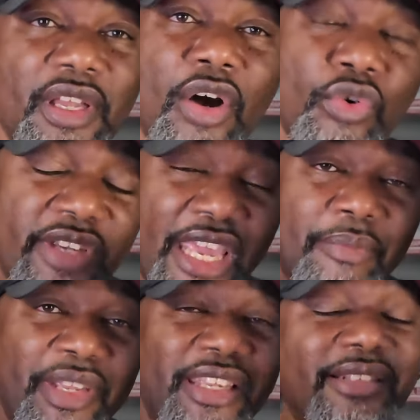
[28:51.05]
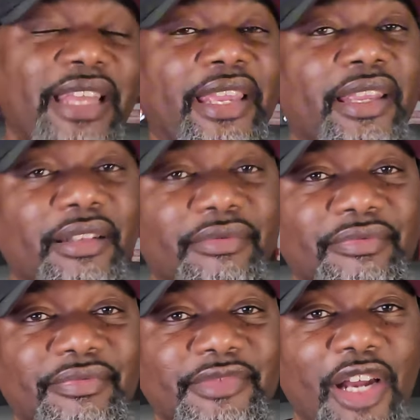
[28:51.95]
Okay, we can take it.
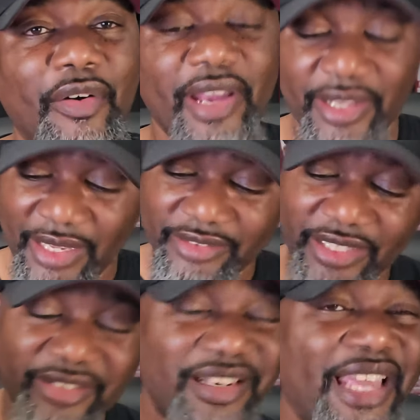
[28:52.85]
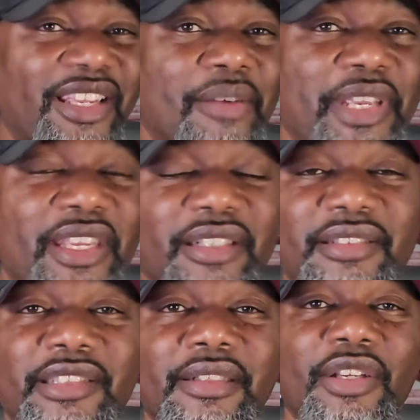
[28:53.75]
All right? Just like I'm here
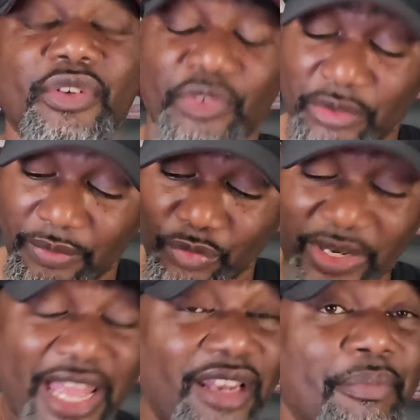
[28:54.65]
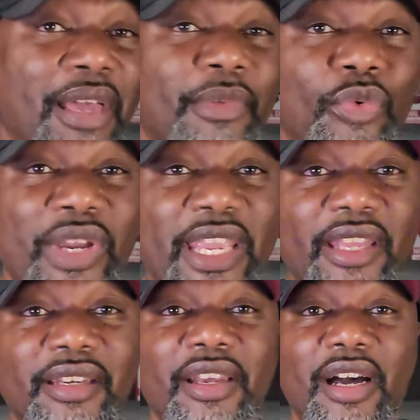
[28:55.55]
when Alabama
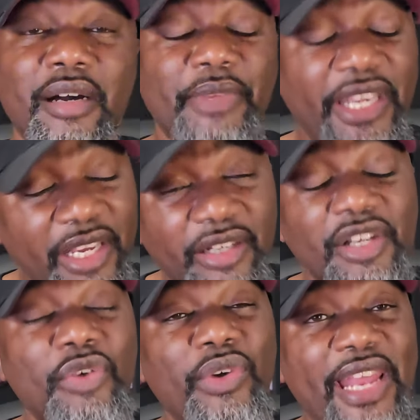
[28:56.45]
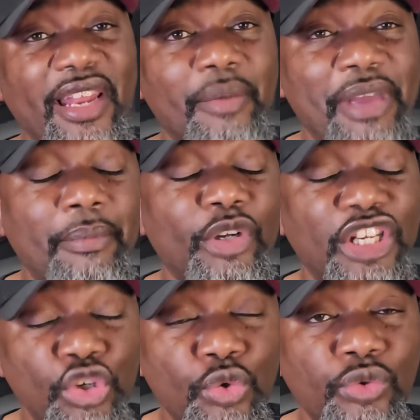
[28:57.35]
win, I'm here when Alabama
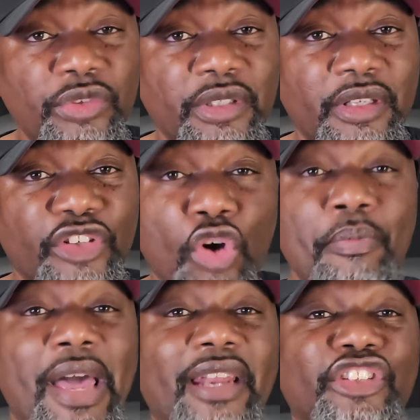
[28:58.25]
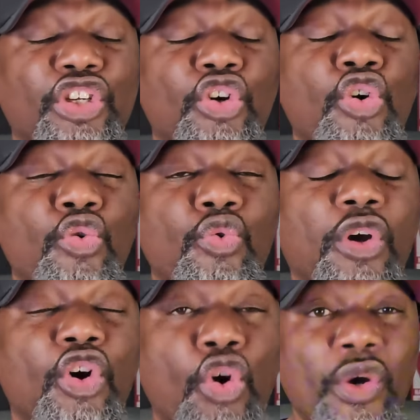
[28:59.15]
lose, no matter to who
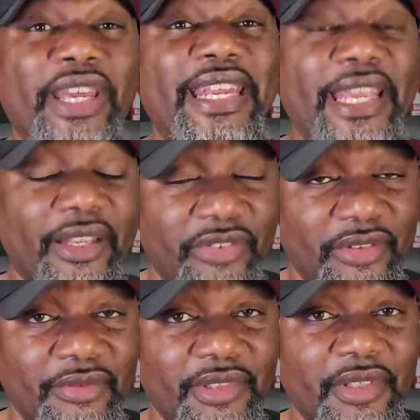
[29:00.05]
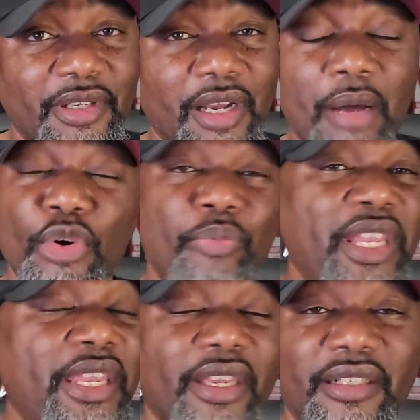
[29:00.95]
it is. I'm going to
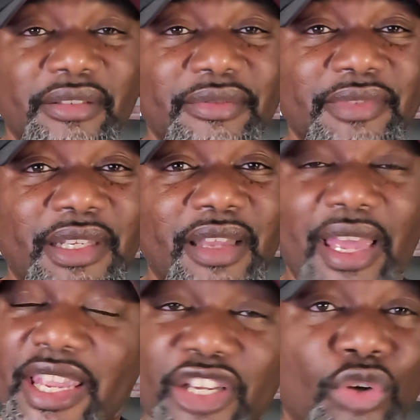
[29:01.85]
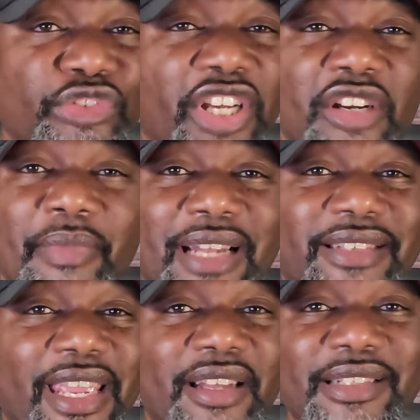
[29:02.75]
be here. I ain't going to tuck my
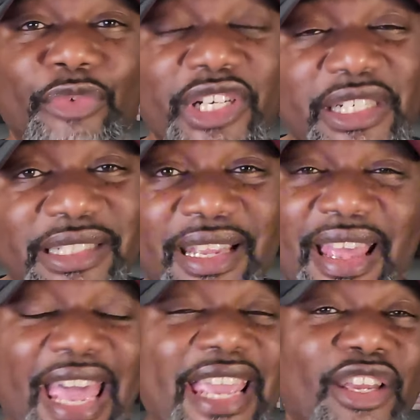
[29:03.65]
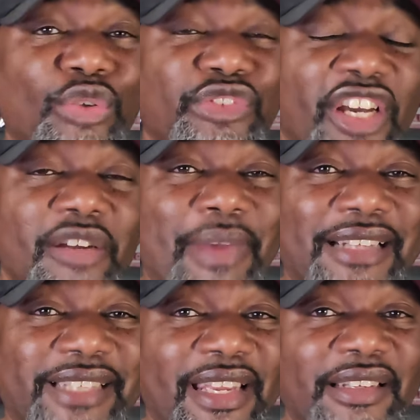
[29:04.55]
tail and run. I ain't going to tuck
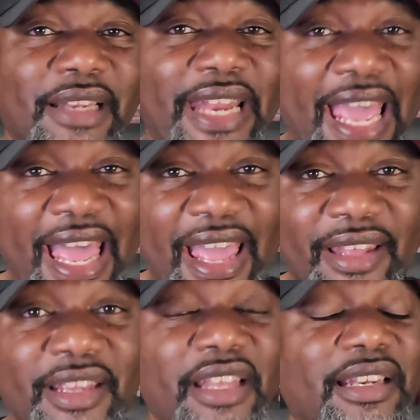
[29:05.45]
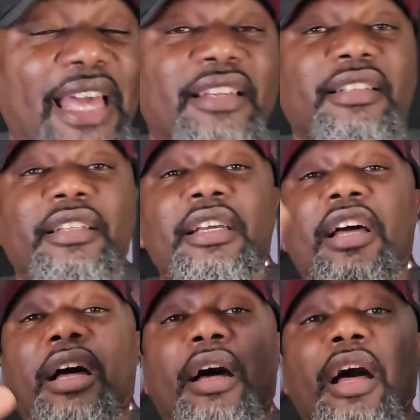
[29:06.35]
my tail and hide like a
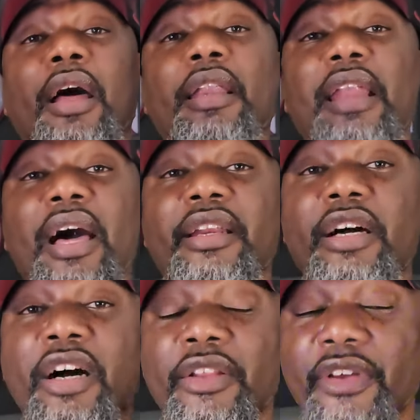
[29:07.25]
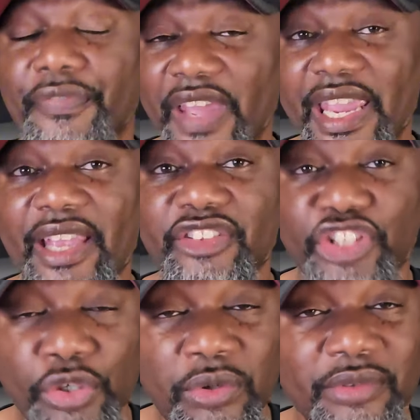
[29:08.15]
lot of other fans
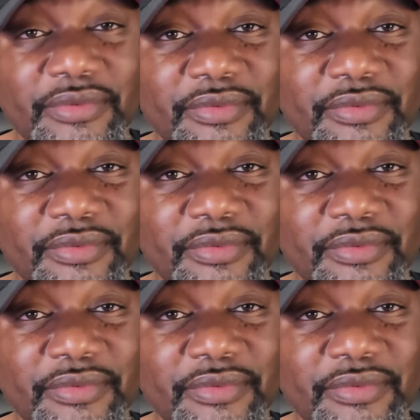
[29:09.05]
do.